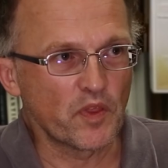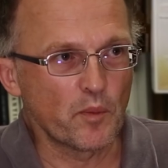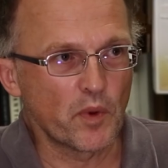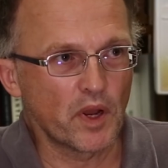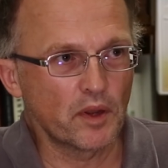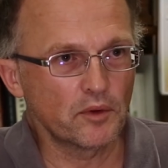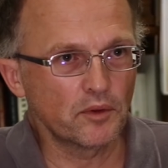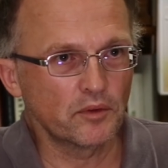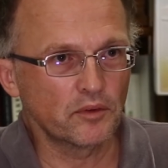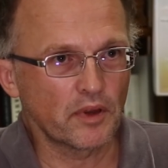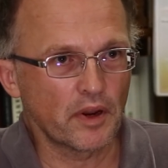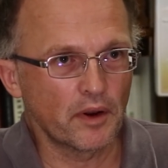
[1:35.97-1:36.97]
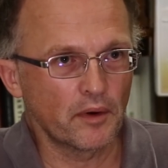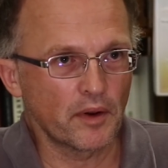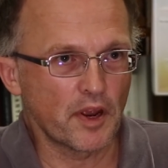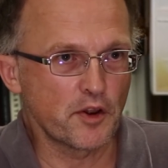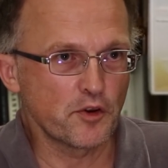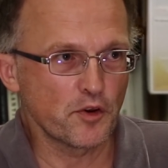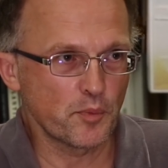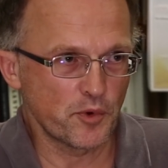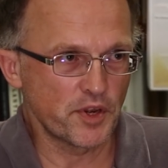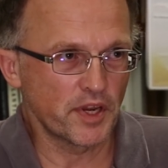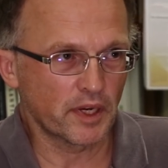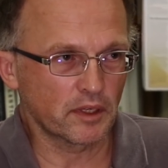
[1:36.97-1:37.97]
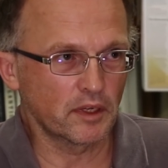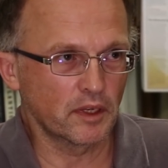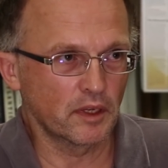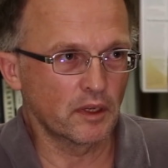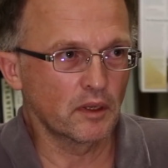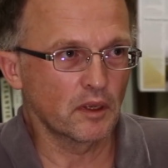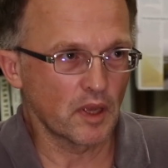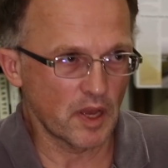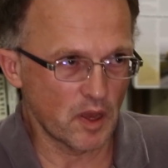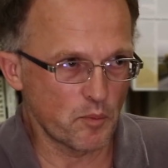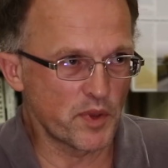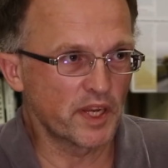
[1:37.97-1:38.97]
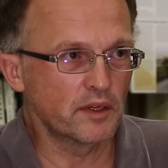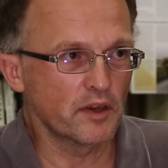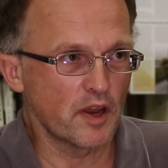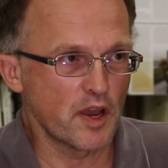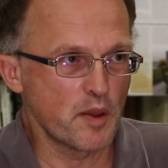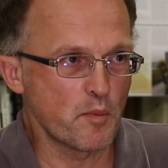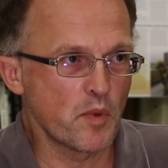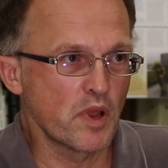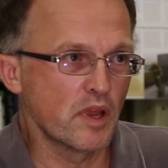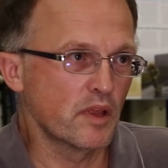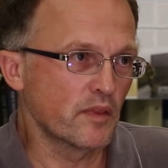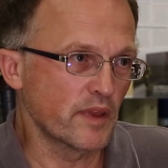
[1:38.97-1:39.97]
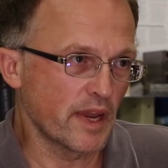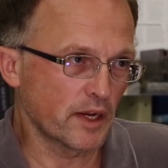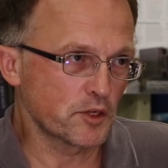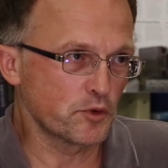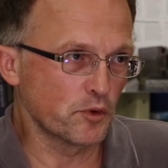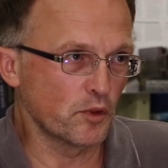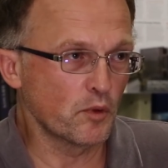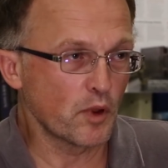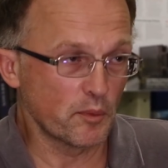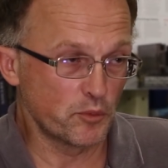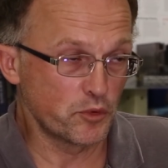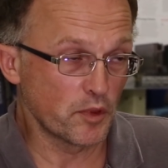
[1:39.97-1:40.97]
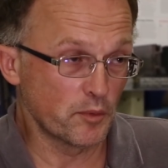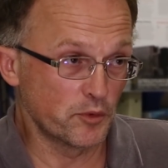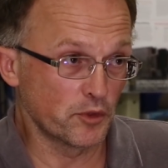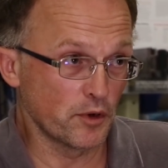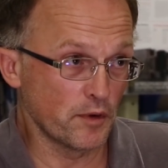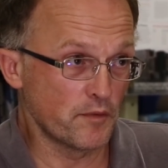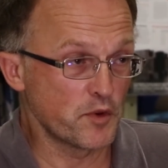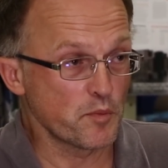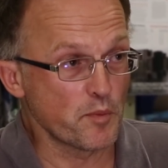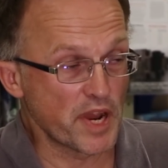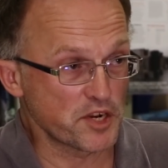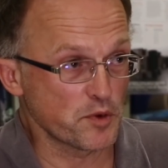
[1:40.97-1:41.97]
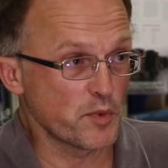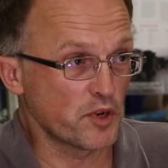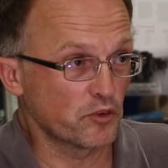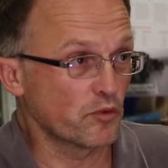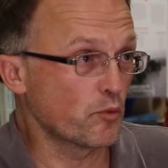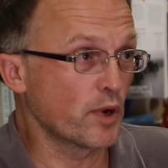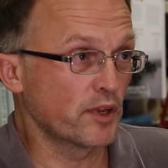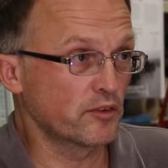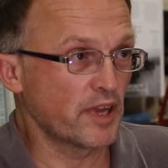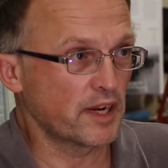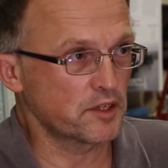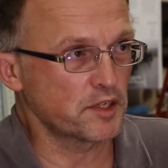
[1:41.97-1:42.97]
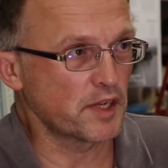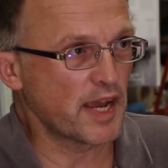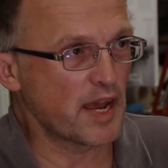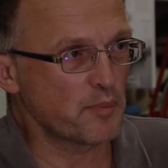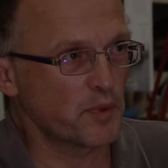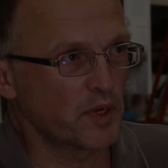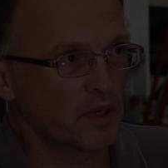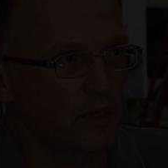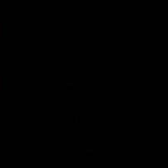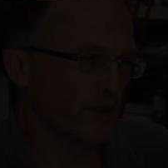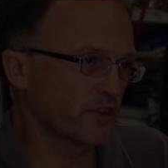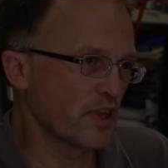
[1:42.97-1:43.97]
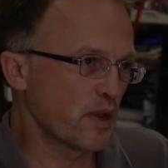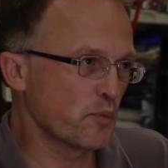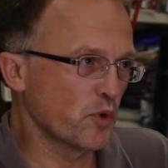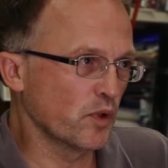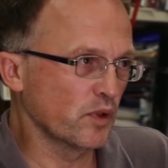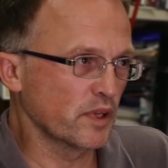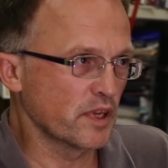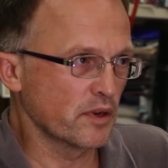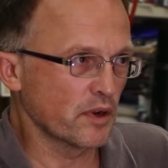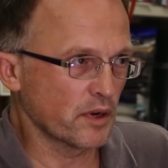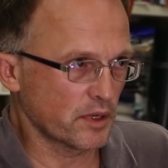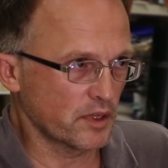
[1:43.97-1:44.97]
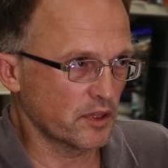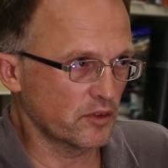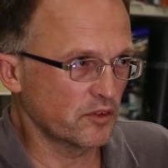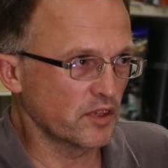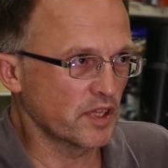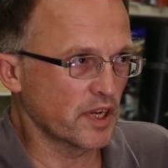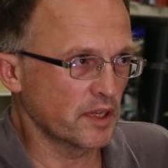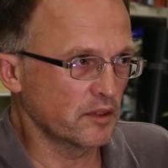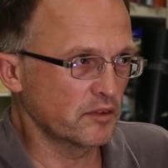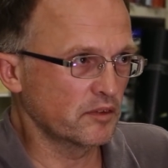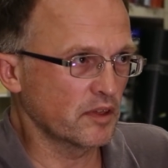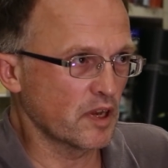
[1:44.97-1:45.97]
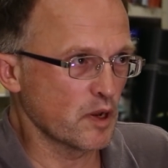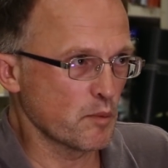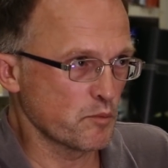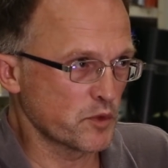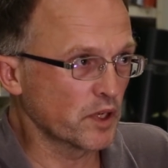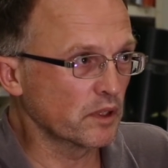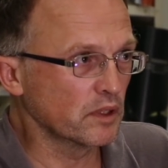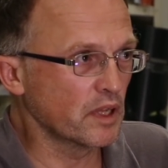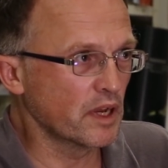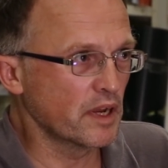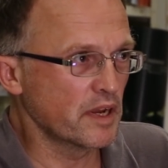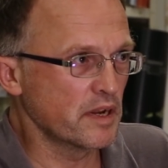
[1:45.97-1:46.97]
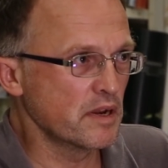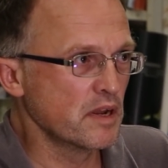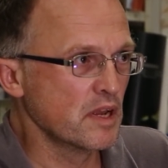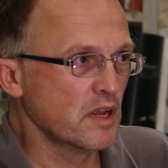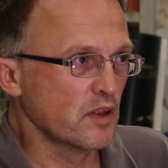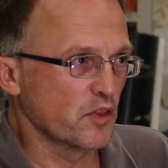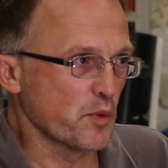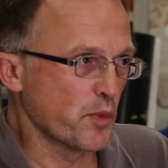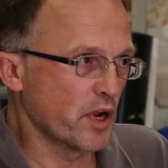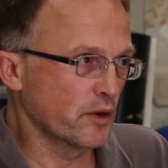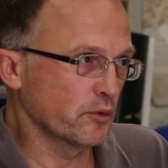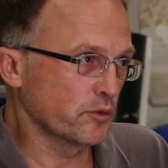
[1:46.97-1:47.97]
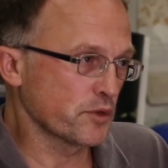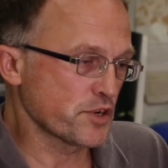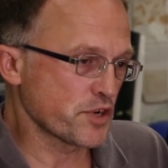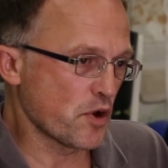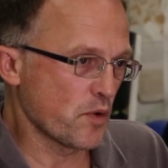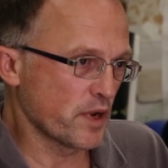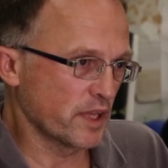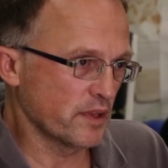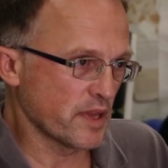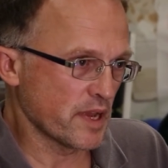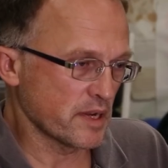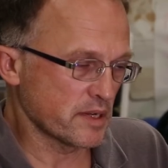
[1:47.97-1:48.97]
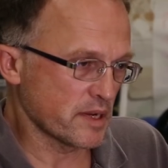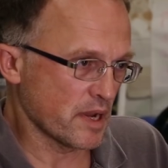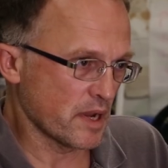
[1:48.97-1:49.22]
The models are under-predicting big time the actual observed measurements of what is actually happening. For example, in Arctic sea ice decline, the models are showing that